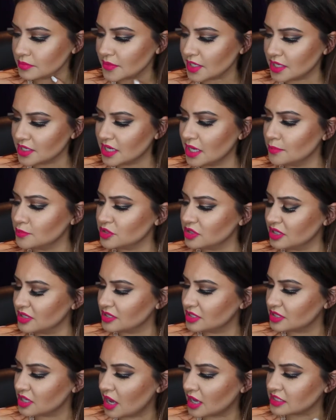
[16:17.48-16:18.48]
it comes with
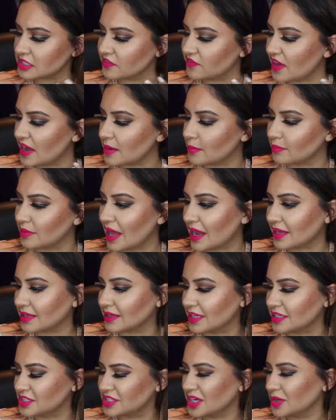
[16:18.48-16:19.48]
the detoxifying black
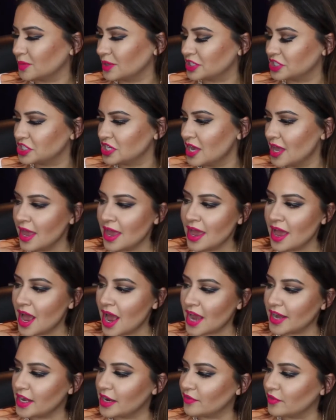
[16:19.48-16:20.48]
cleanser, which
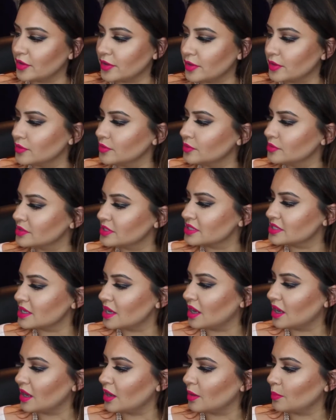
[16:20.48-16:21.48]
I never used,
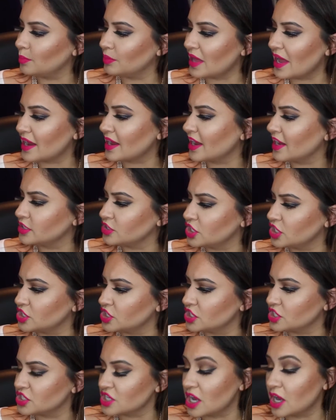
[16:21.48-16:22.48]
black
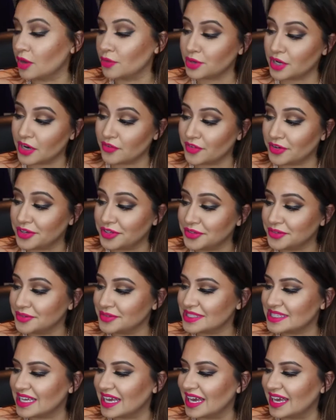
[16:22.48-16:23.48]
hydration gel, never
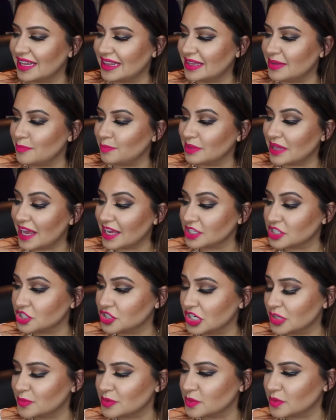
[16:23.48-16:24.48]
used, and the black
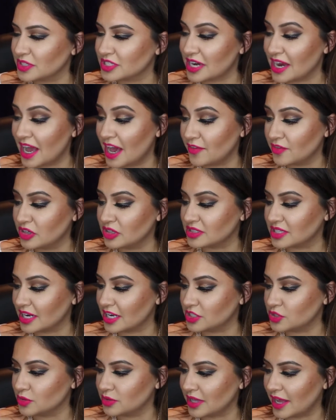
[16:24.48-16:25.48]
strips, which I have used and
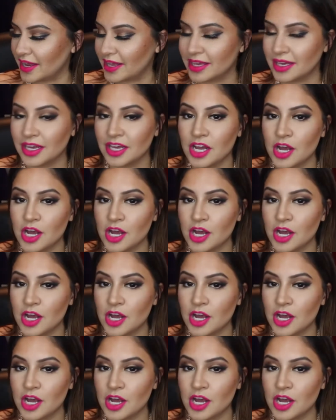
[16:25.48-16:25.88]
I do like.